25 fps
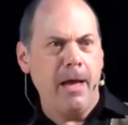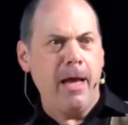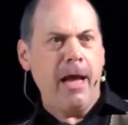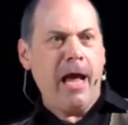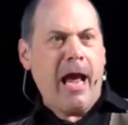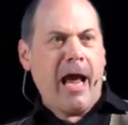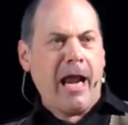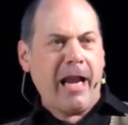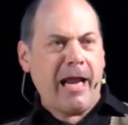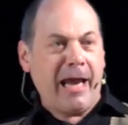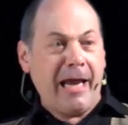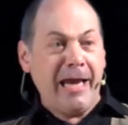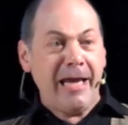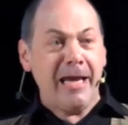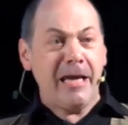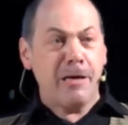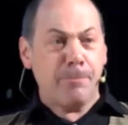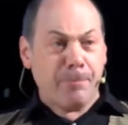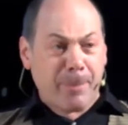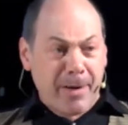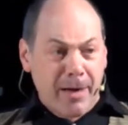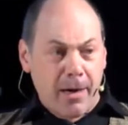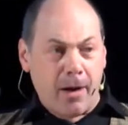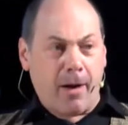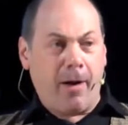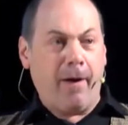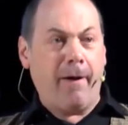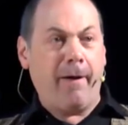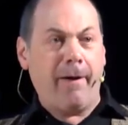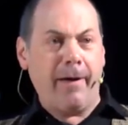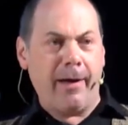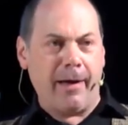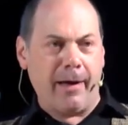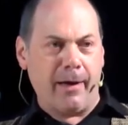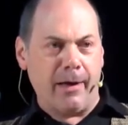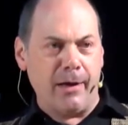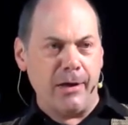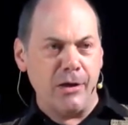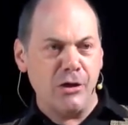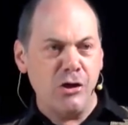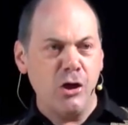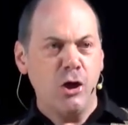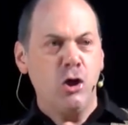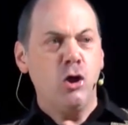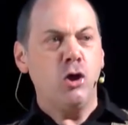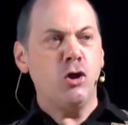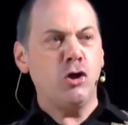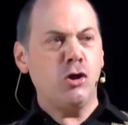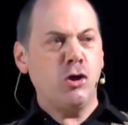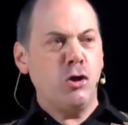And he had been hired
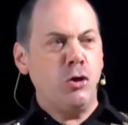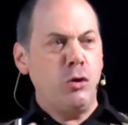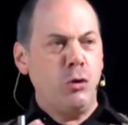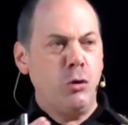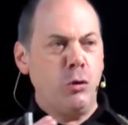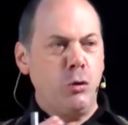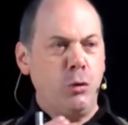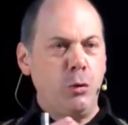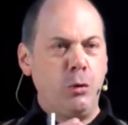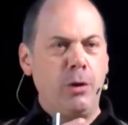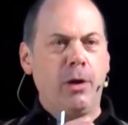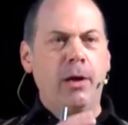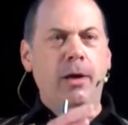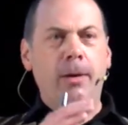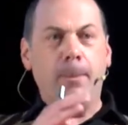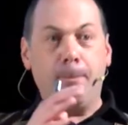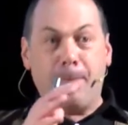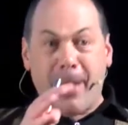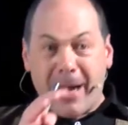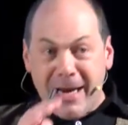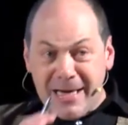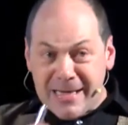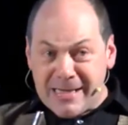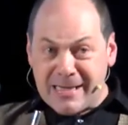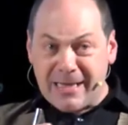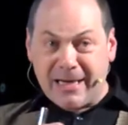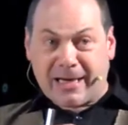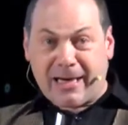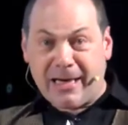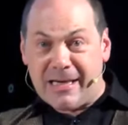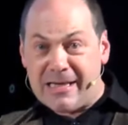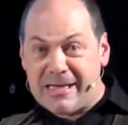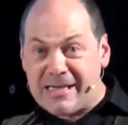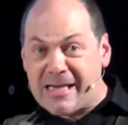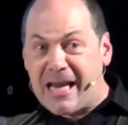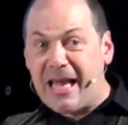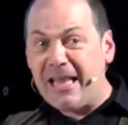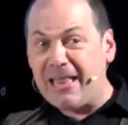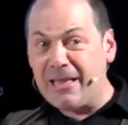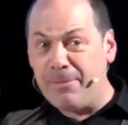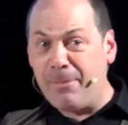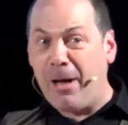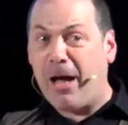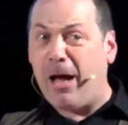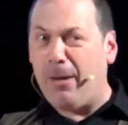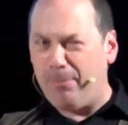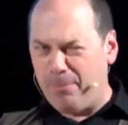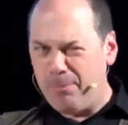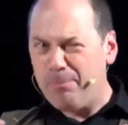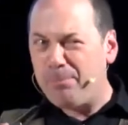to basically set them
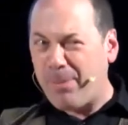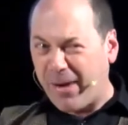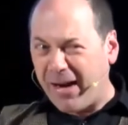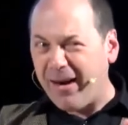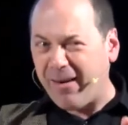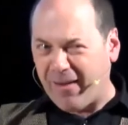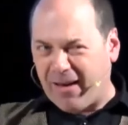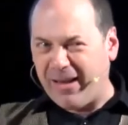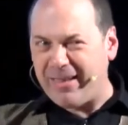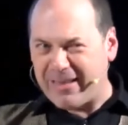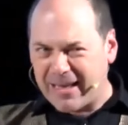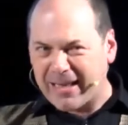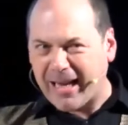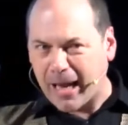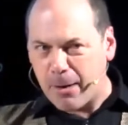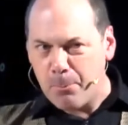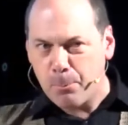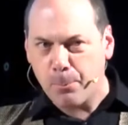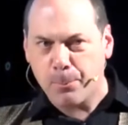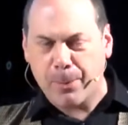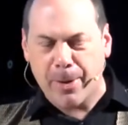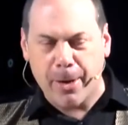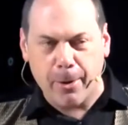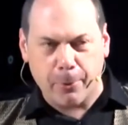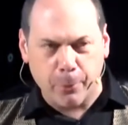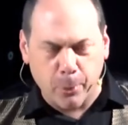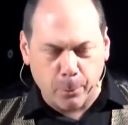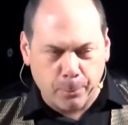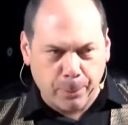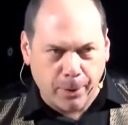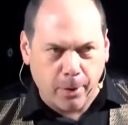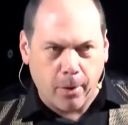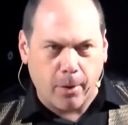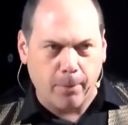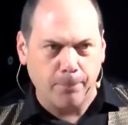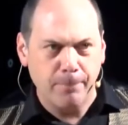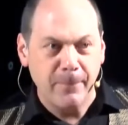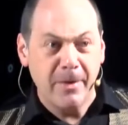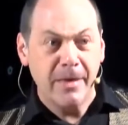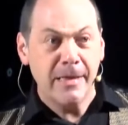up, bit like the gunpowder plot,